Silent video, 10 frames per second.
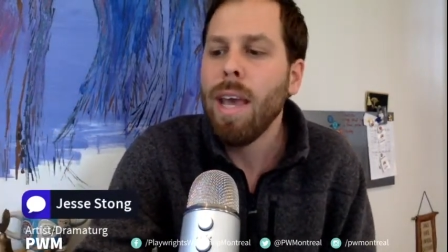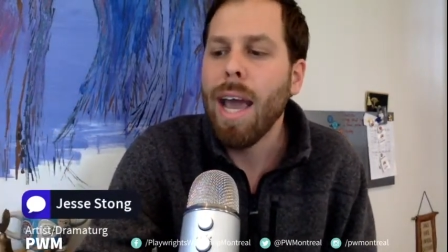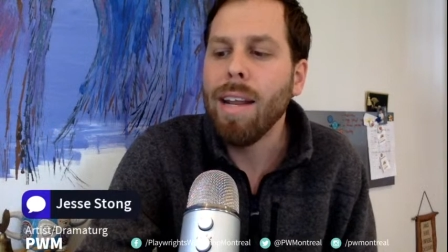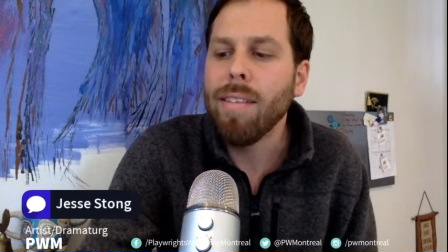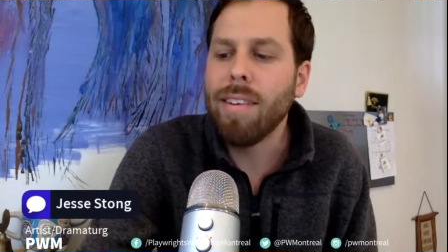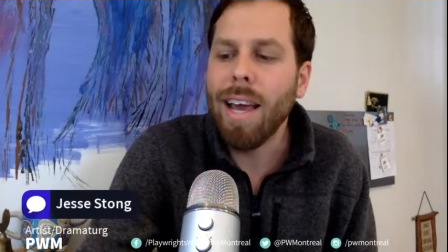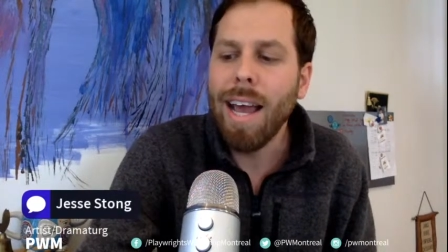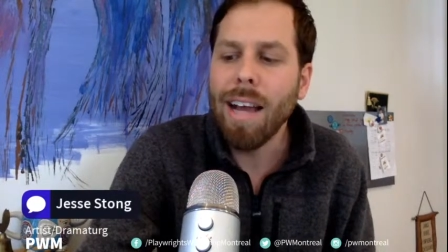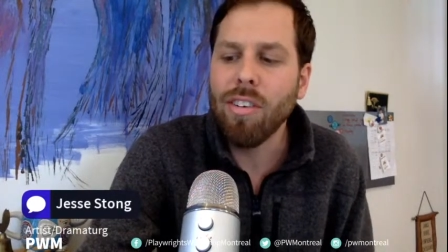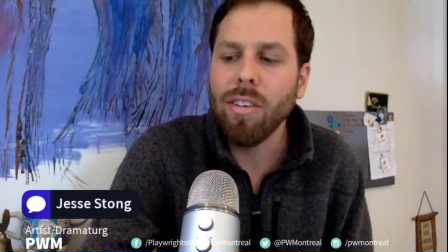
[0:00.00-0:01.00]
And instead,
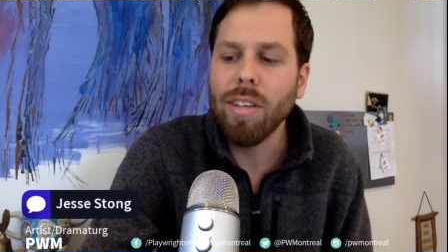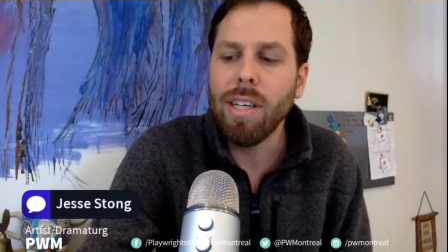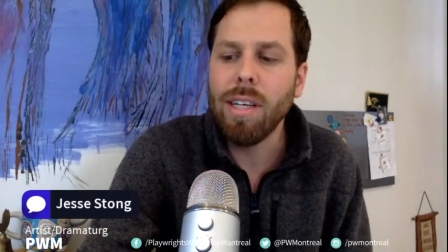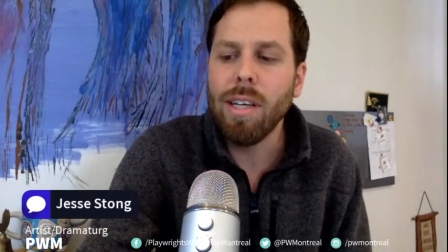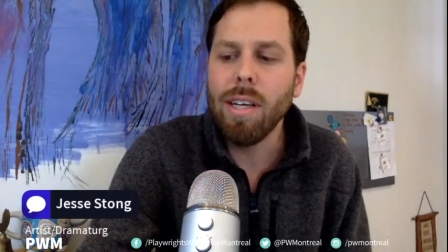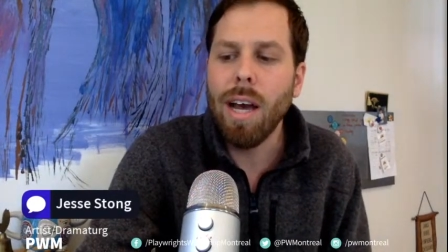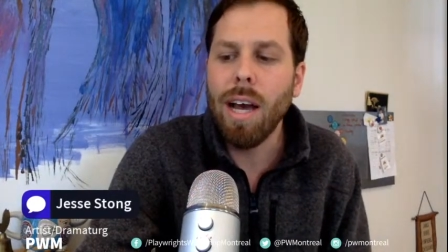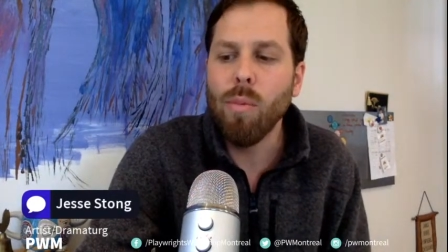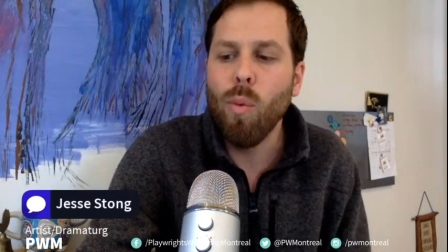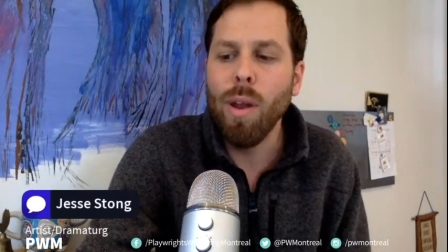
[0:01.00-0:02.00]
actually,
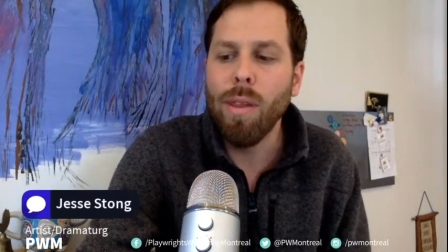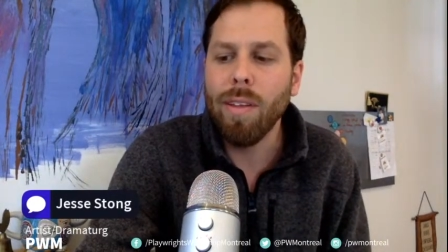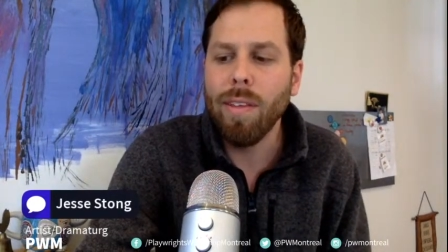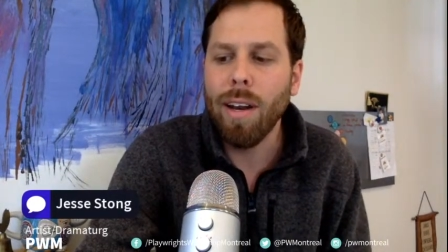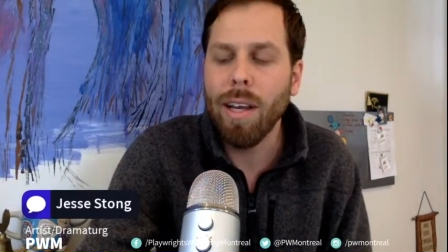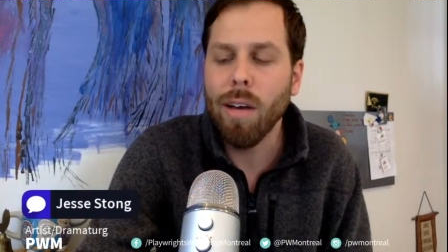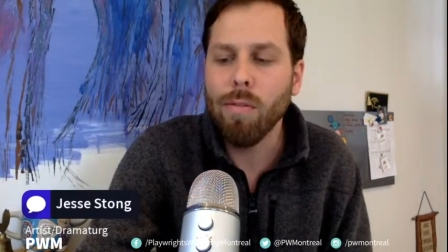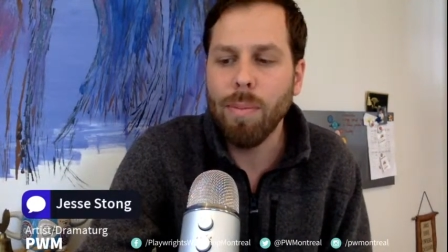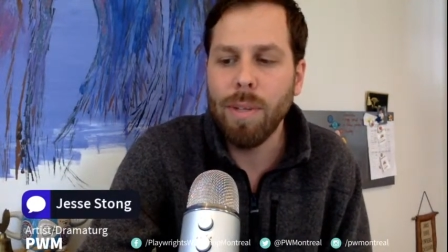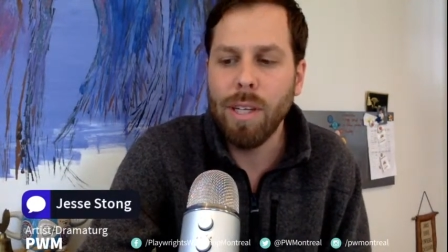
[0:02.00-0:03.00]
one thing that I
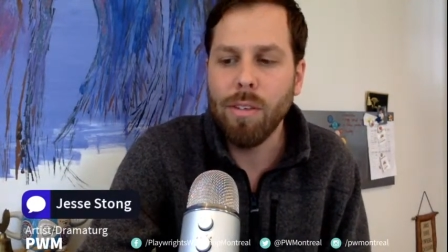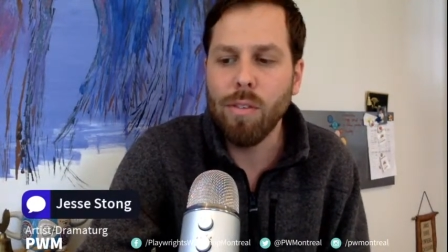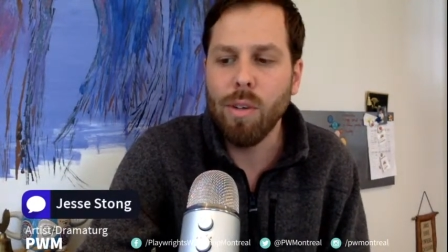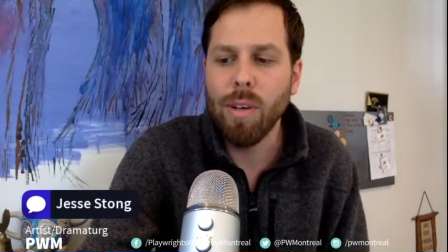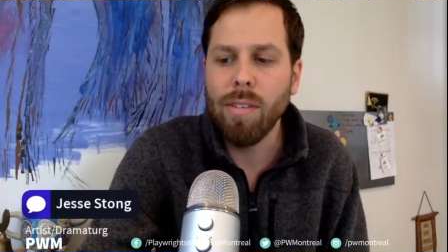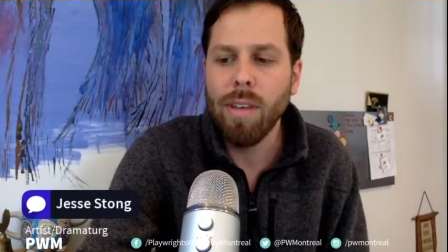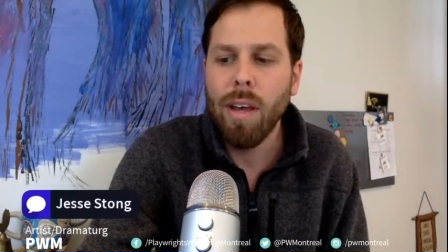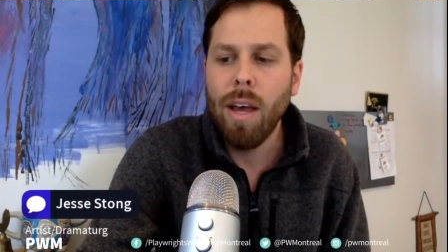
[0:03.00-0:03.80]
got from the interview was,